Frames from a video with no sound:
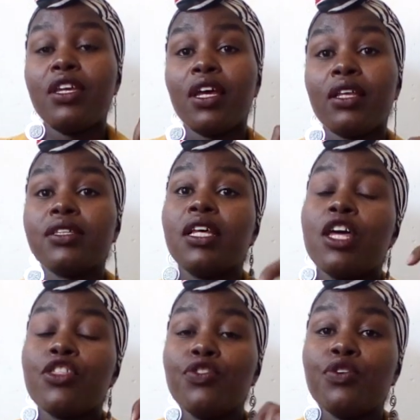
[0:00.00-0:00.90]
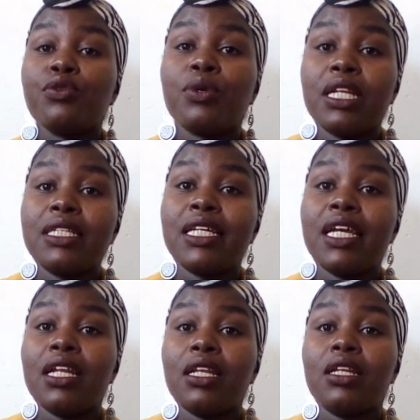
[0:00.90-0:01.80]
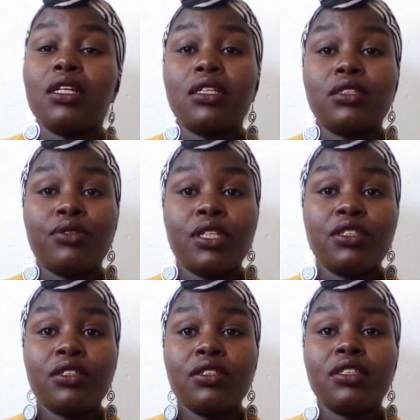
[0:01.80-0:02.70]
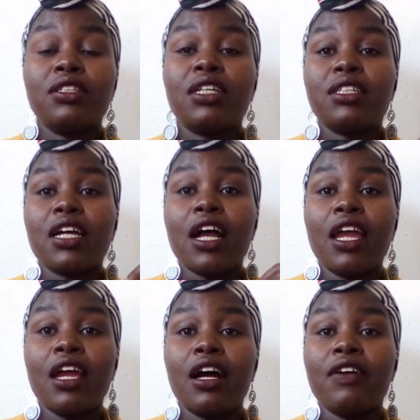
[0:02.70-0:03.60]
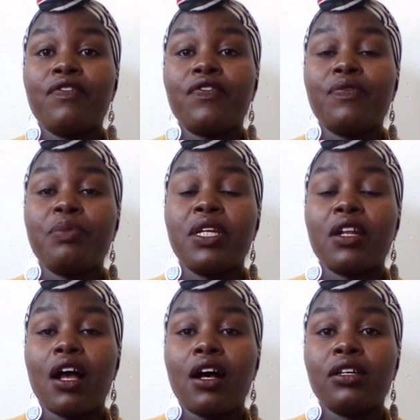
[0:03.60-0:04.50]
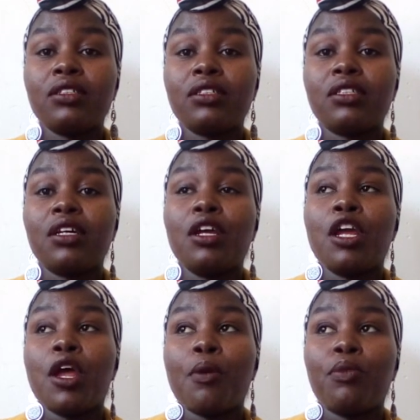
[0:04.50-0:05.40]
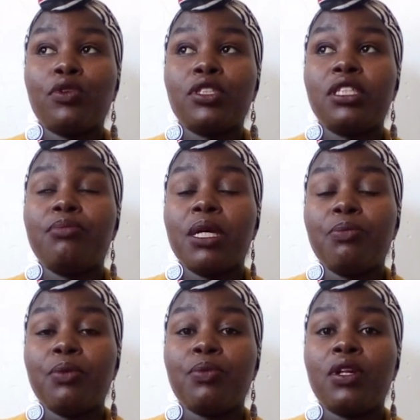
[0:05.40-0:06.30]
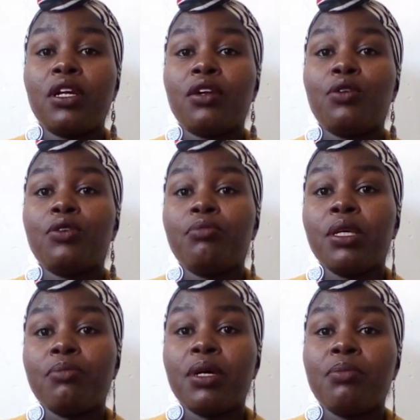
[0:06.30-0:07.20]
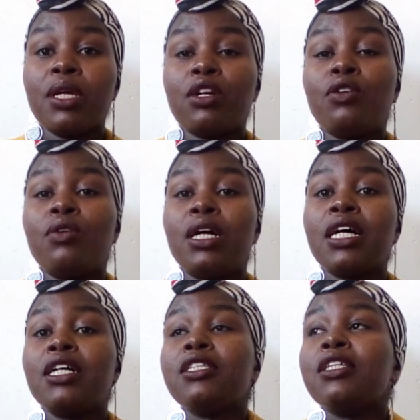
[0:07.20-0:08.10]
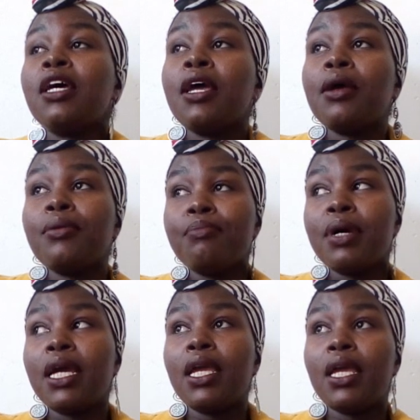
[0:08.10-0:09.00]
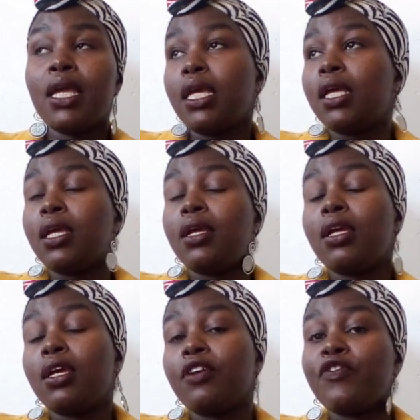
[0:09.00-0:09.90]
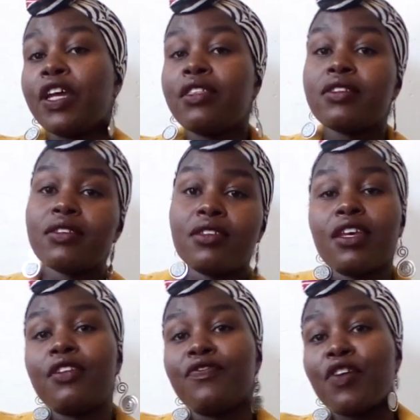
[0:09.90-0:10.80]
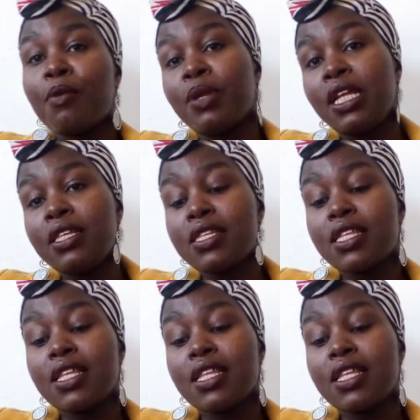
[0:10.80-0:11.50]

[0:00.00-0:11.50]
Yes, those were 10 questions that I have been asked, mostly by people around me, by my co-workers, by friends and family.